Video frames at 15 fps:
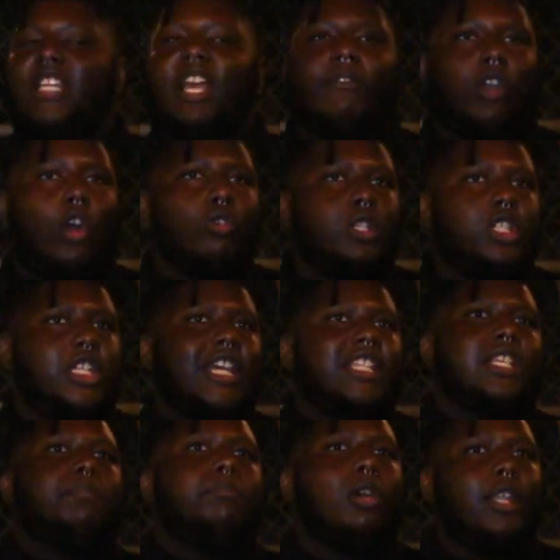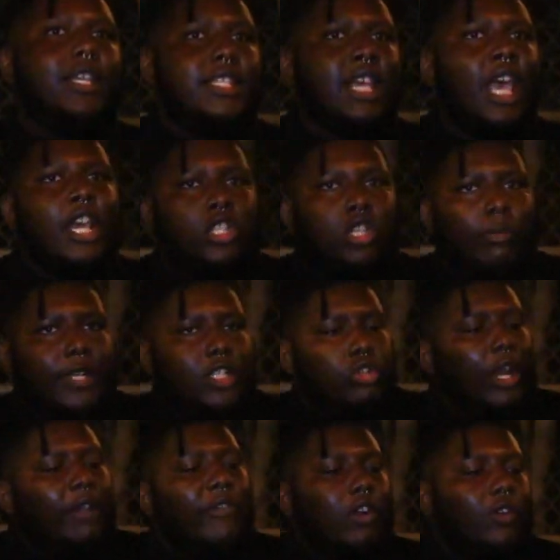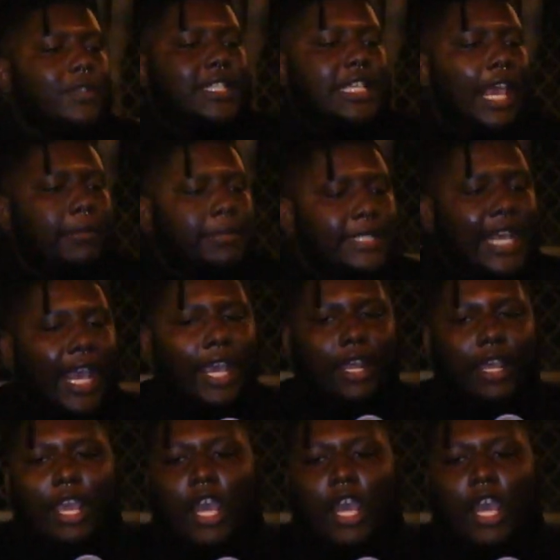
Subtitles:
death coach chanted bullets to retrieve Uncle Sam's debt,